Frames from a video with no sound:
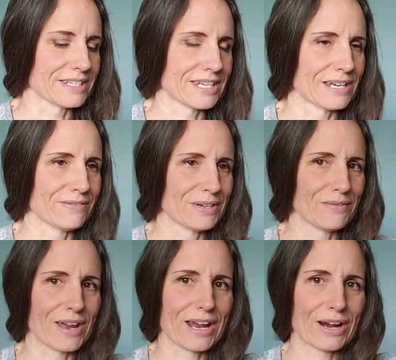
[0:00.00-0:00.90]
seven
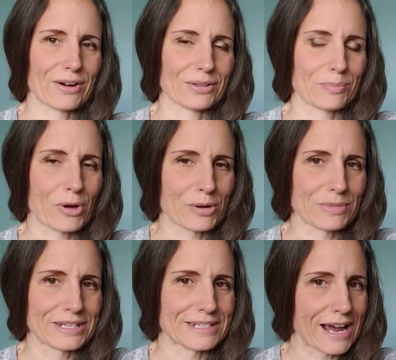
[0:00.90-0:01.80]
of air at the bottom
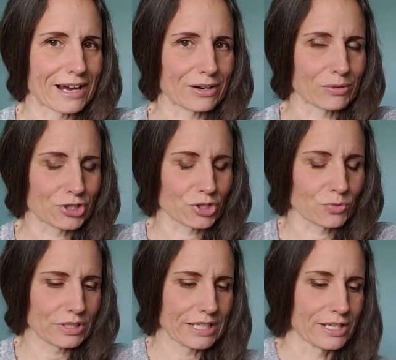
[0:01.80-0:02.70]
of the deck, which is
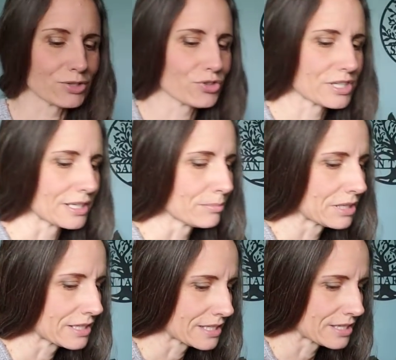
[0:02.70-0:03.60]
really interesting
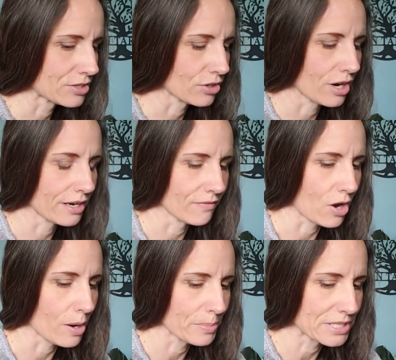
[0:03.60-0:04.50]
because these are kind of
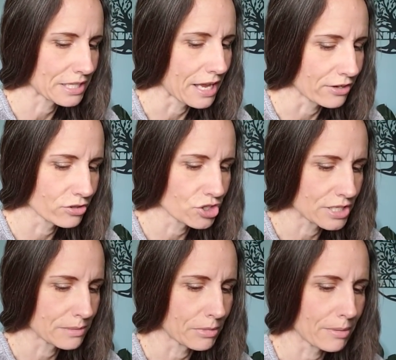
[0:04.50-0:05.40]
opposite
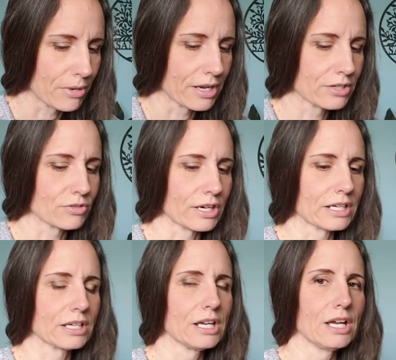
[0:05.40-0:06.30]
energies in my mind,
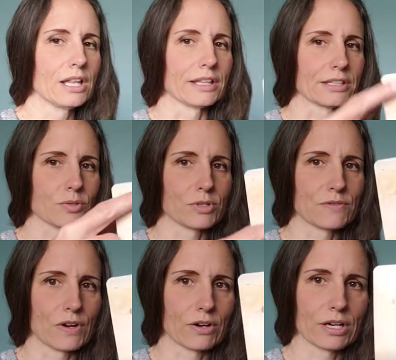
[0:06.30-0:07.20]
right? Like this one's
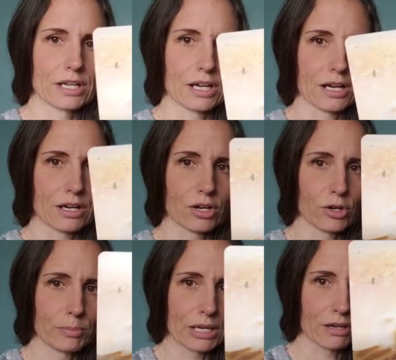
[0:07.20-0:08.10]
very uh,
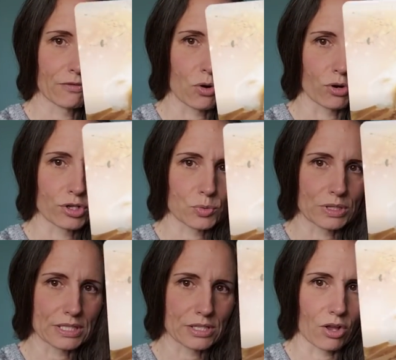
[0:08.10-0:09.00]
hermit, of course,
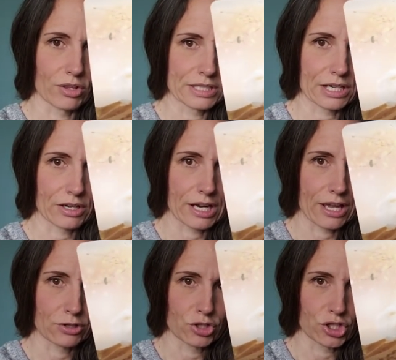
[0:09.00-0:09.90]
with the solitary
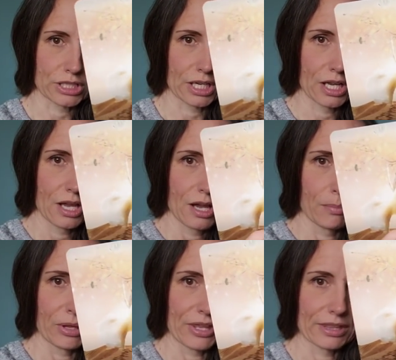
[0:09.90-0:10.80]
energy,
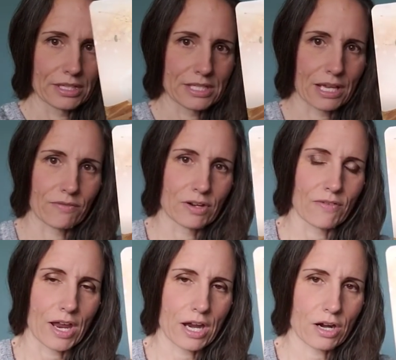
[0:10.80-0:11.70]
but then the seven of
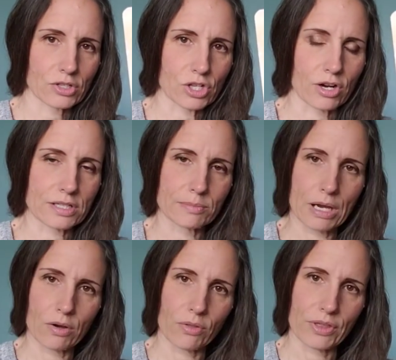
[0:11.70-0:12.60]
air talks
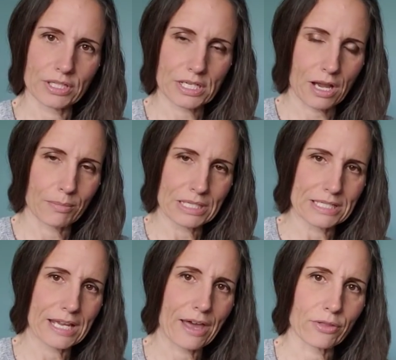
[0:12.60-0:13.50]
about things coming
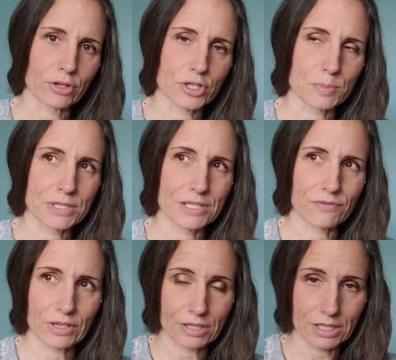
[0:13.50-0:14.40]
together,
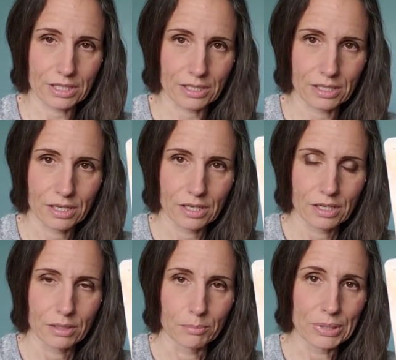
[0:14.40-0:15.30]
specifically
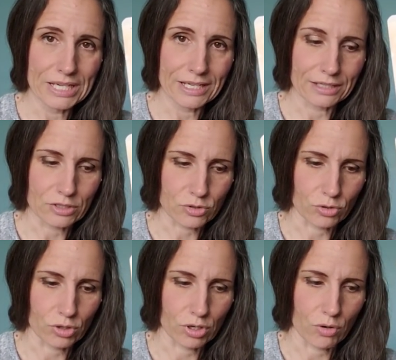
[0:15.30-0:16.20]
beings
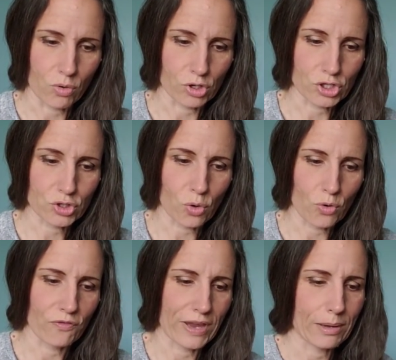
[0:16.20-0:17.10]
or or
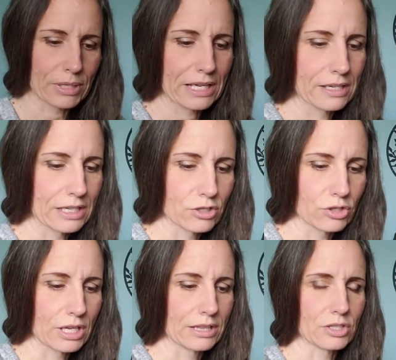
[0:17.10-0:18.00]
soul family, and and,
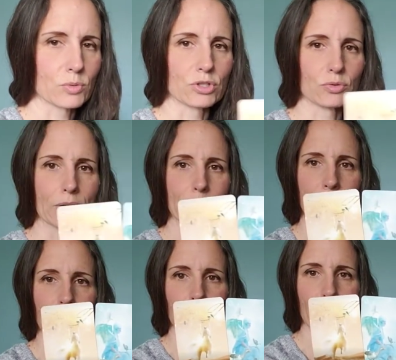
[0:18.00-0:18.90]
and this one's right
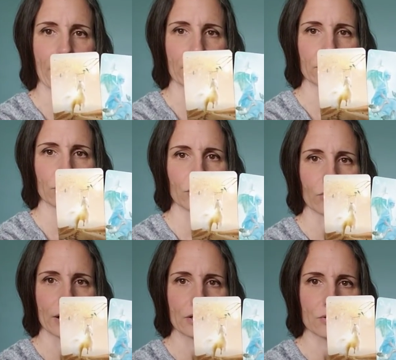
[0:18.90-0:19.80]
below that too,
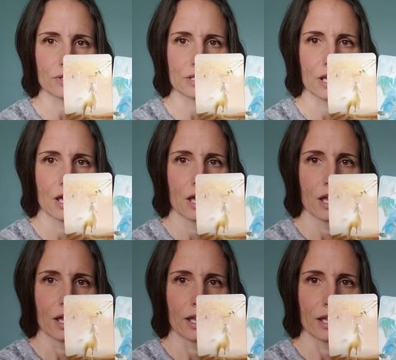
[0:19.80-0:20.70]
right? So it's
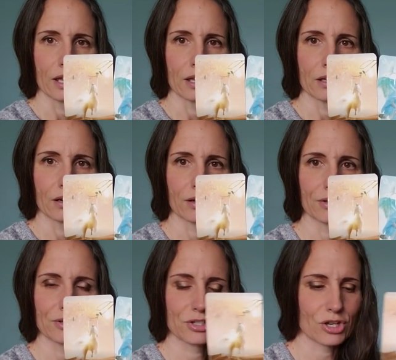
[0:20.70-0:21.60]

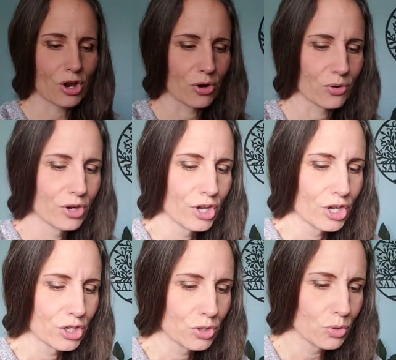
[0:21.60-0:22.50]
so
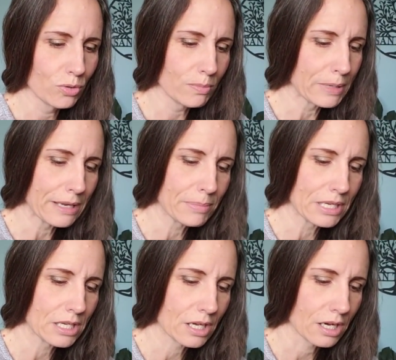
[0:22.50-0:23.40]
you may
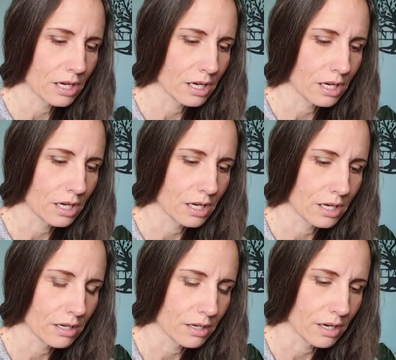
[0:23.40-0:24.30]
be
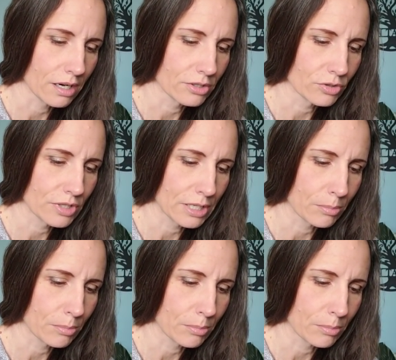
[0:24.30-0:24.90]
uh, under the